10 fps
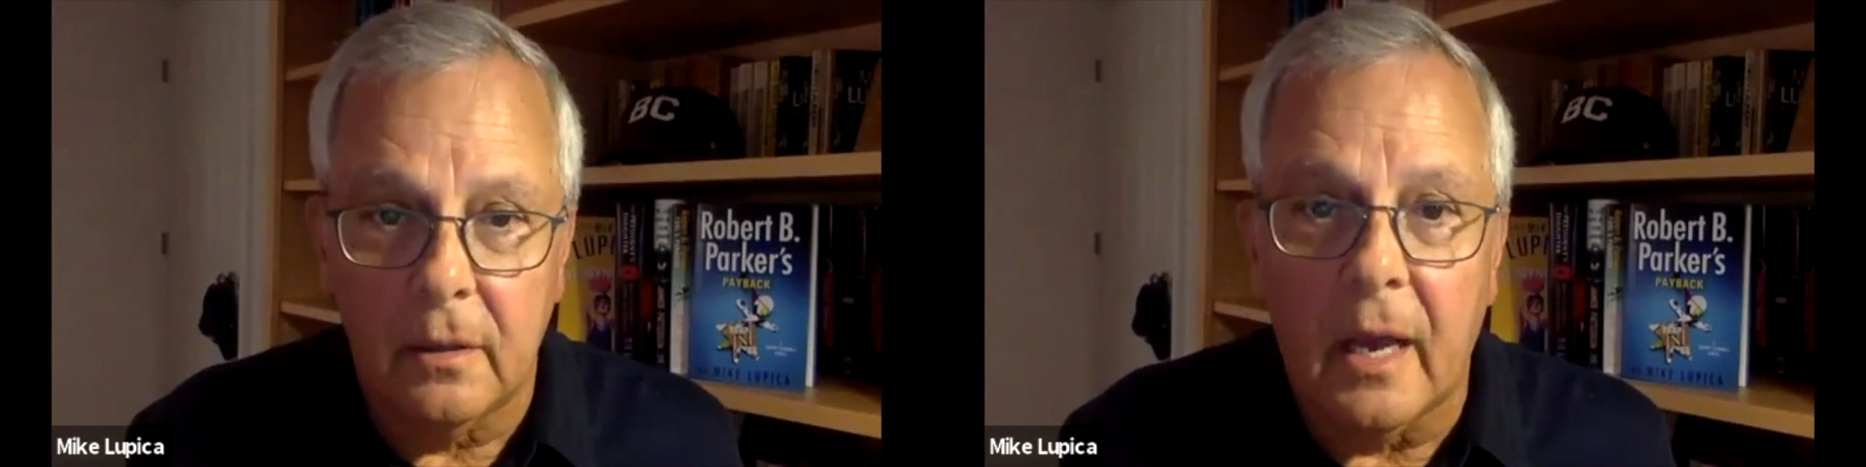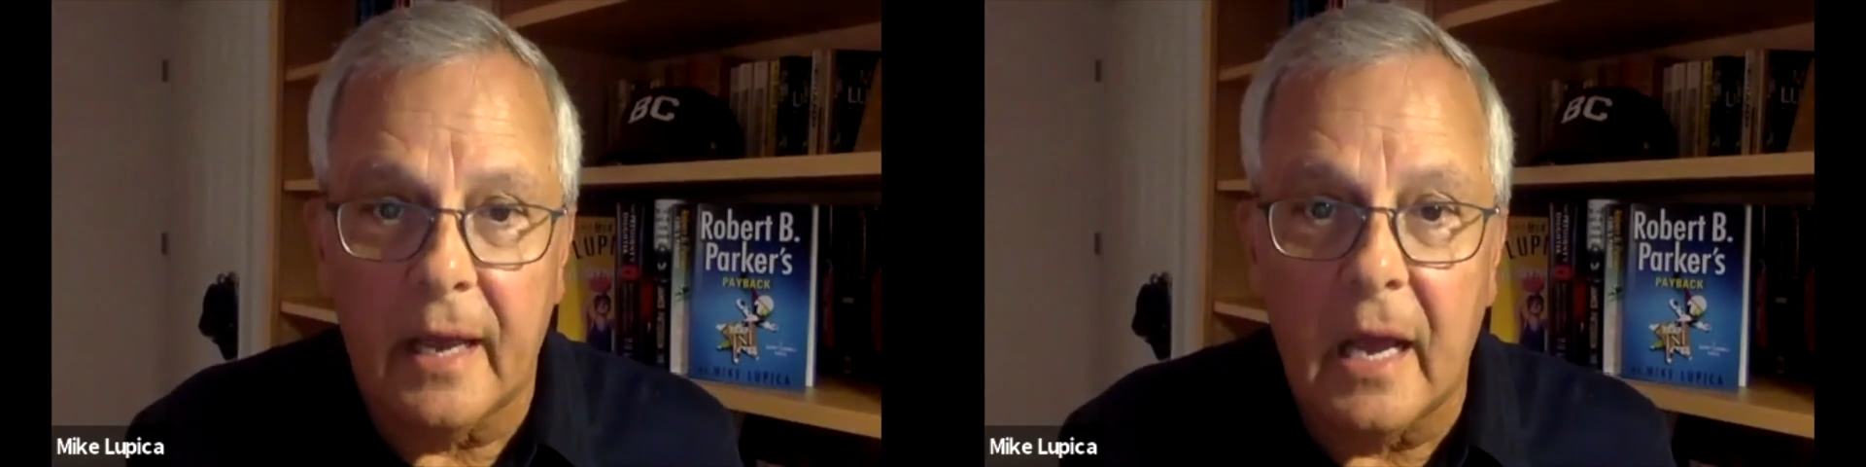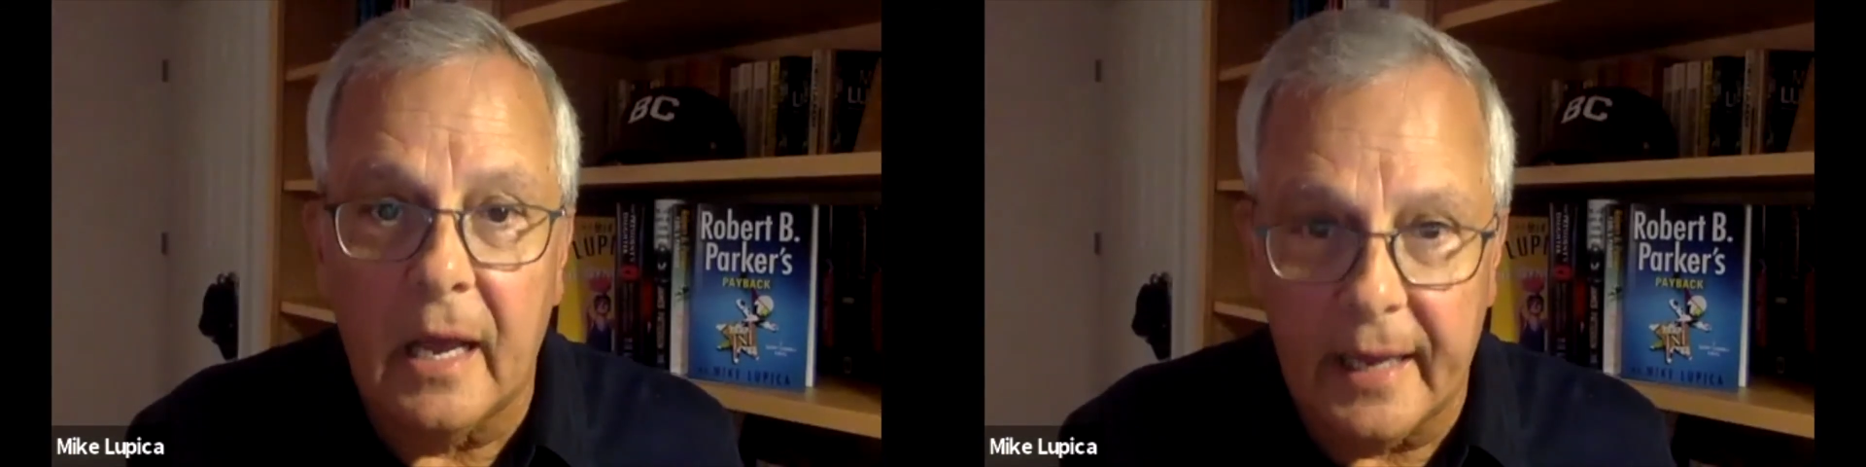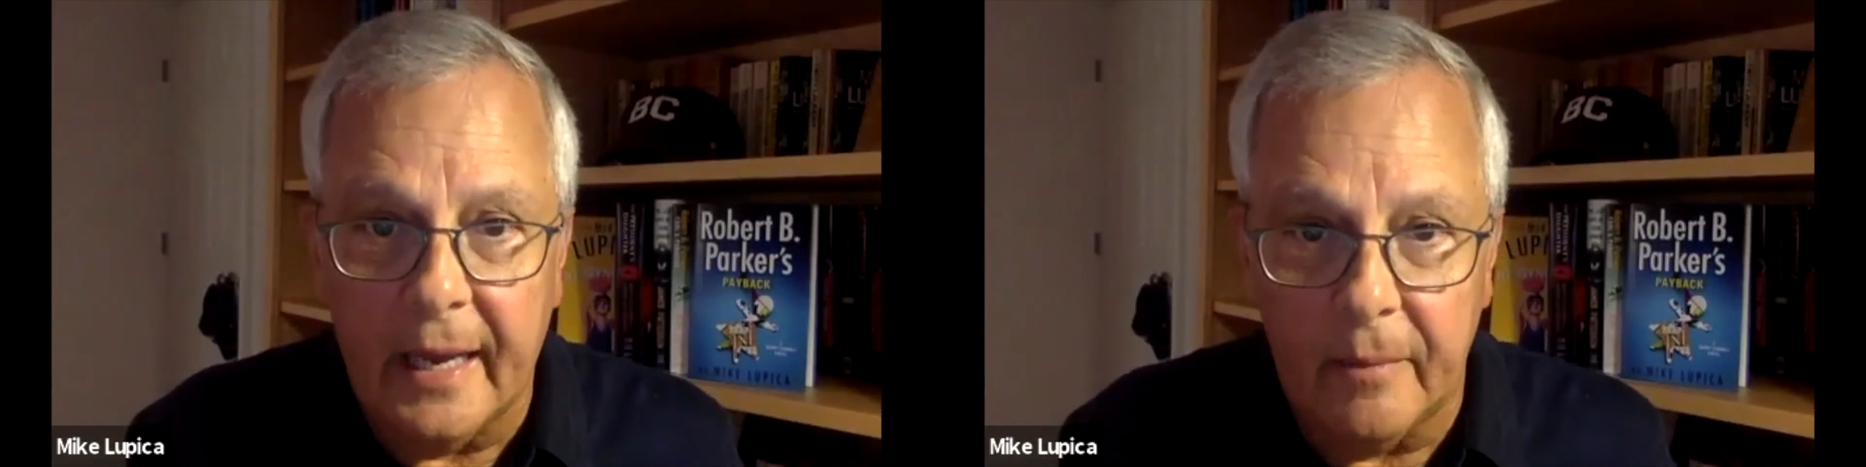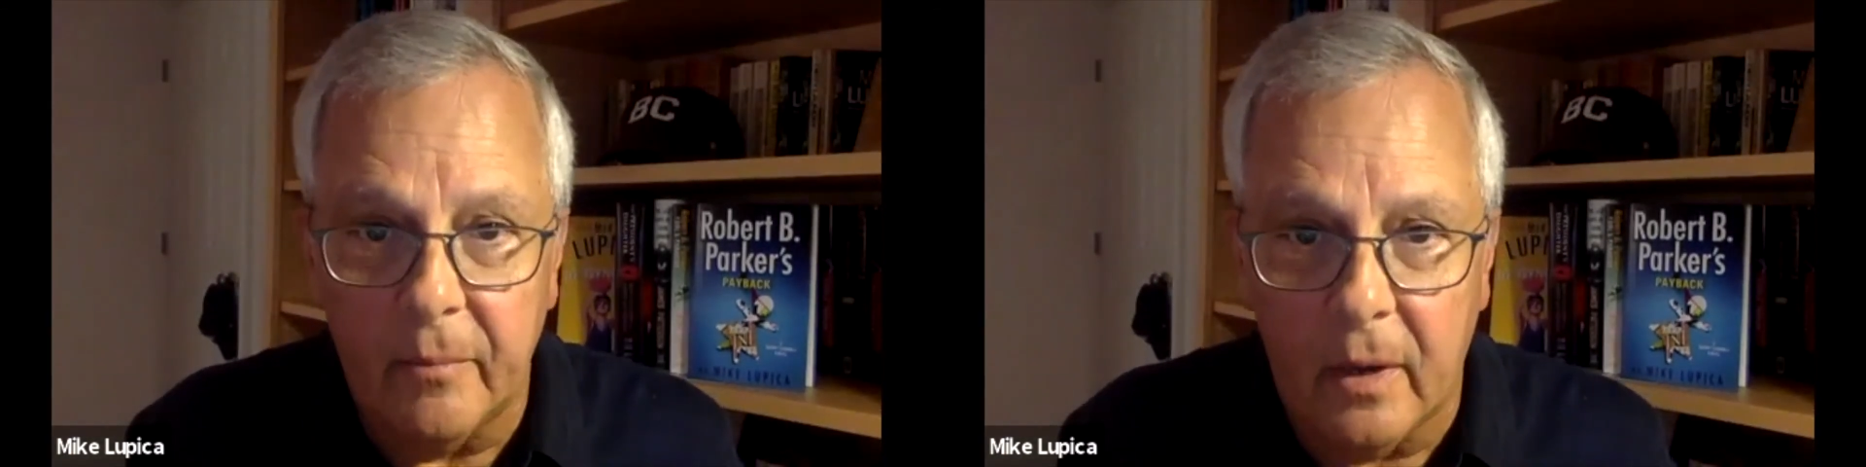I
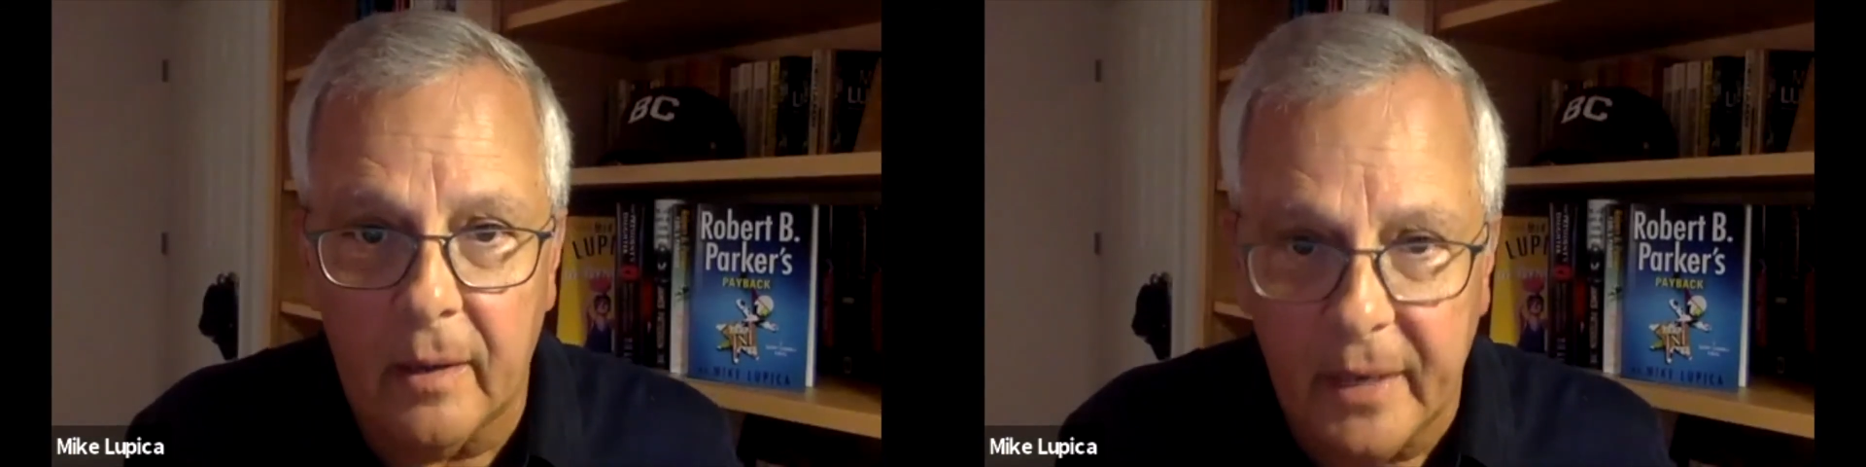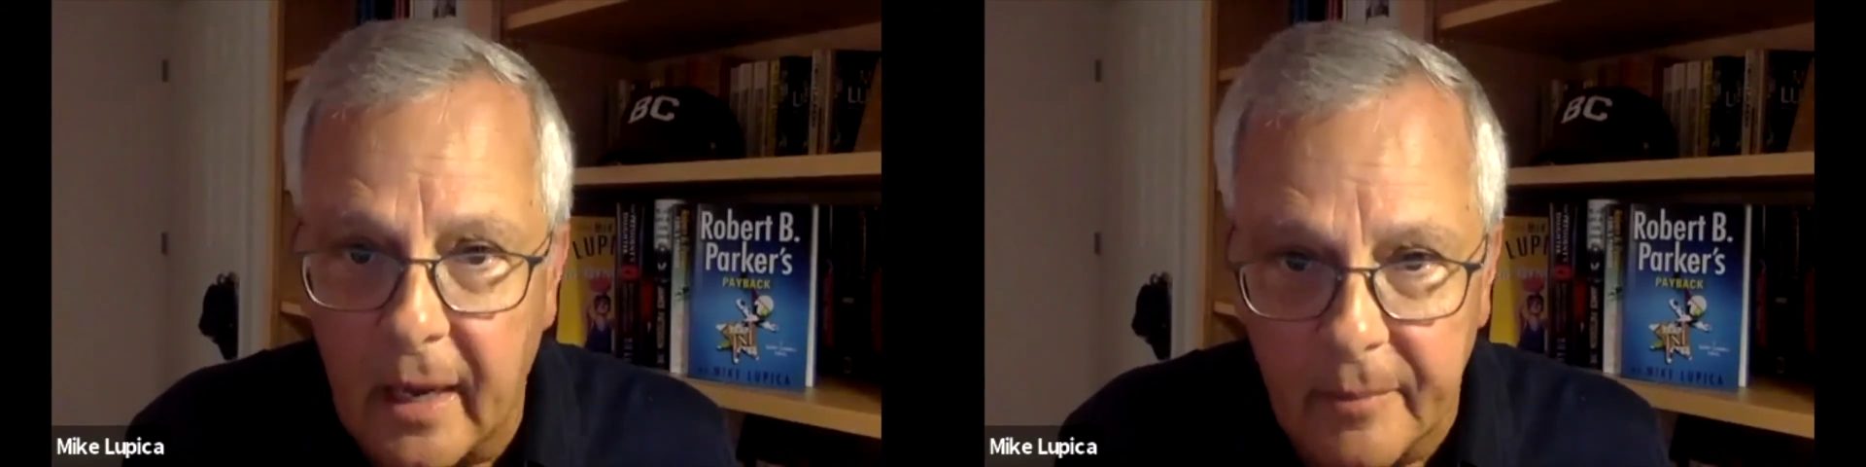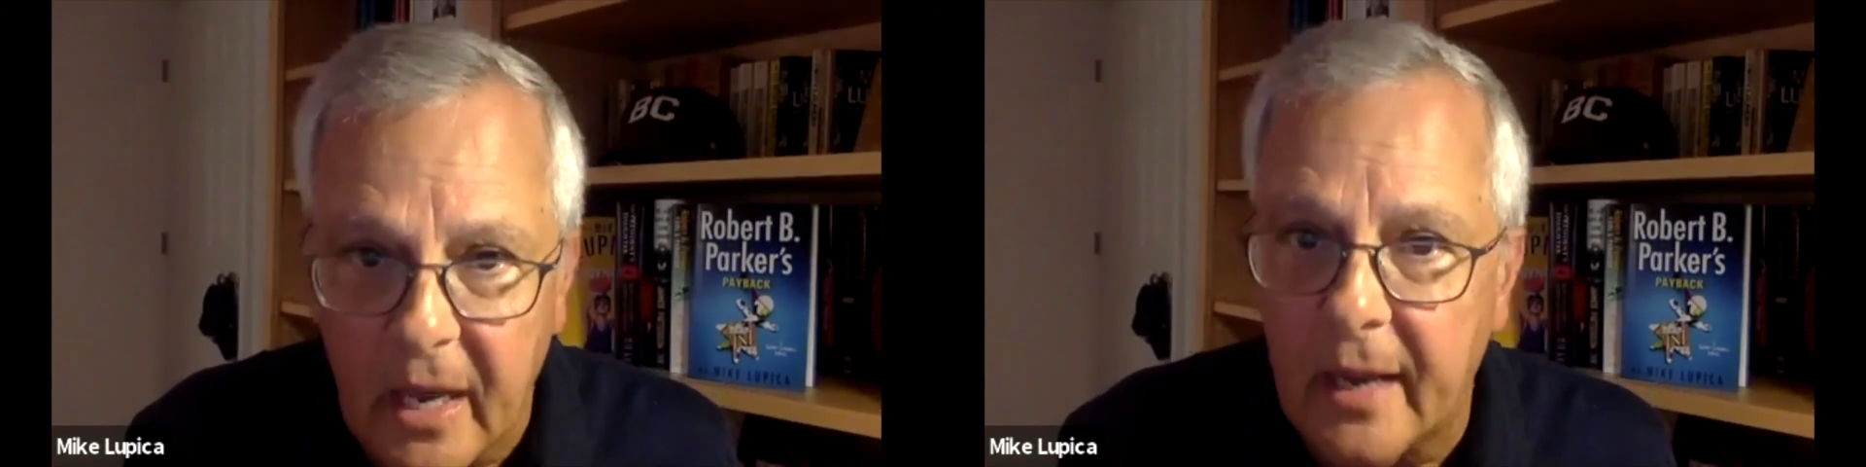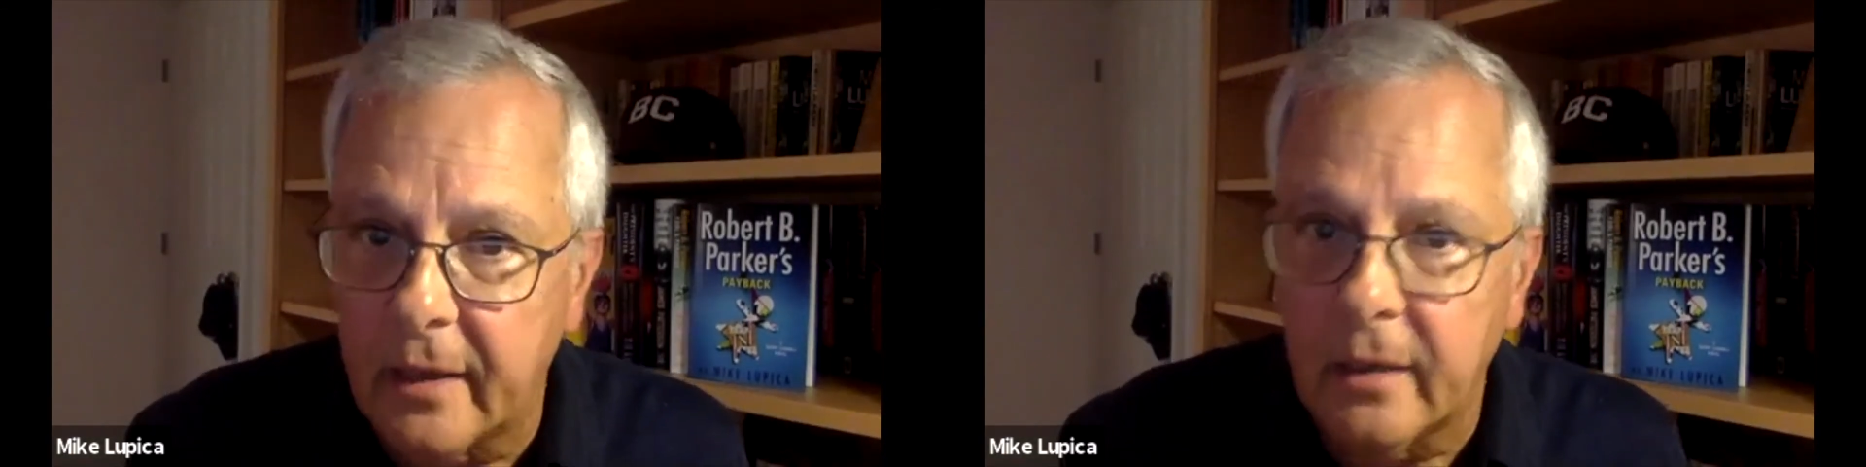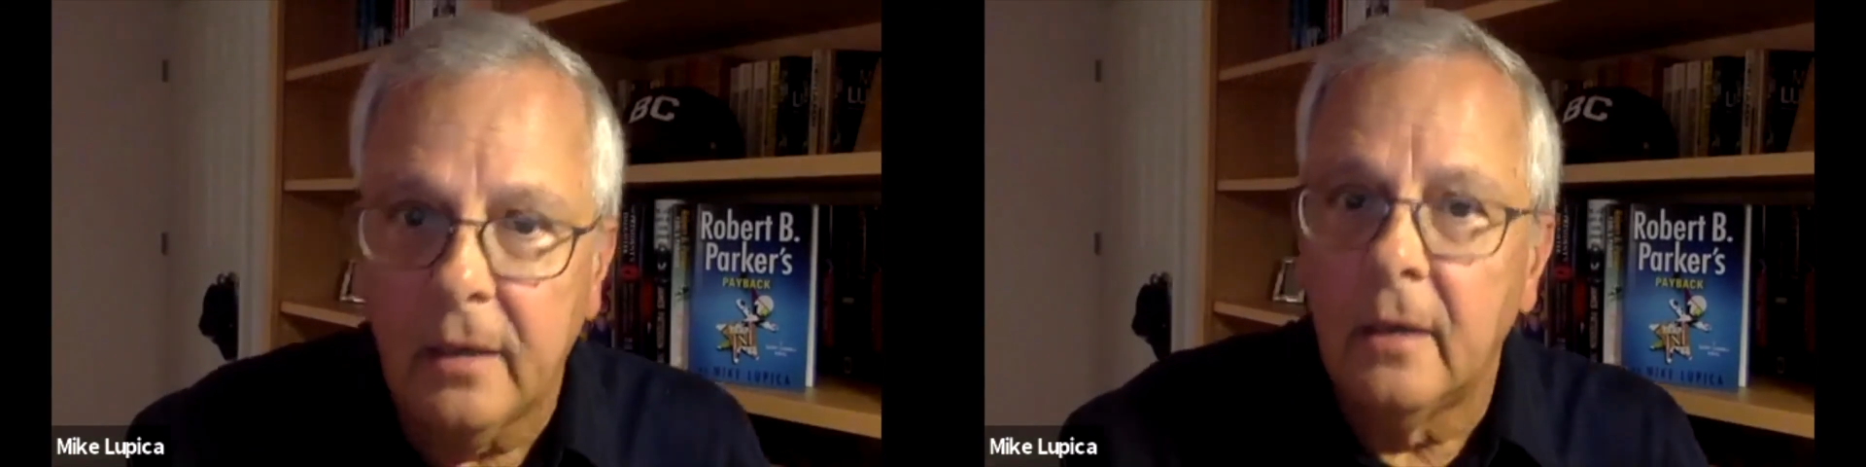am. I mean, I'm not.